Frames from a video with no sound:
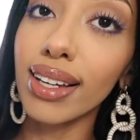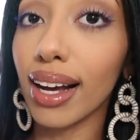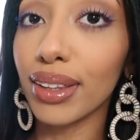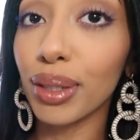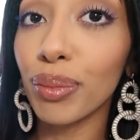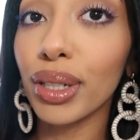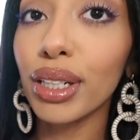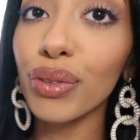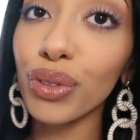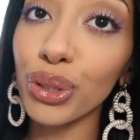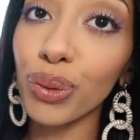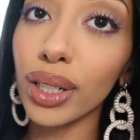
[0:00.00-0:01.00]
I got the mini
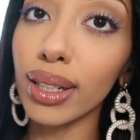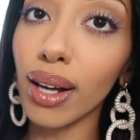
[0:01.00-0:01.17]
for twenty